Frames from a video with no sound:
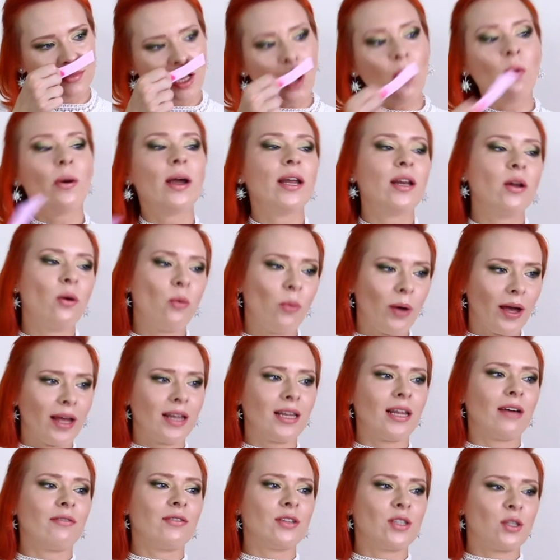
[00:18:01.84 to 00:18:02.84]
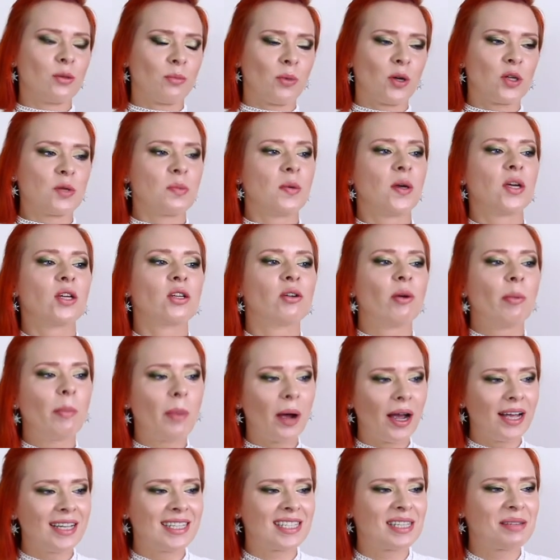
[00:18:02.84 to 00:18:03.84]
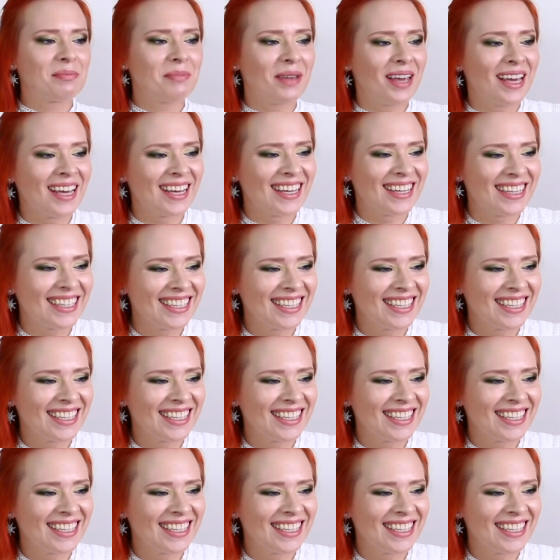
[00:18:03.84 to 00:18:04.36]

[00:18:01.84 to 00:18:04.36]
oh, I know why I love it so much, because it reminds me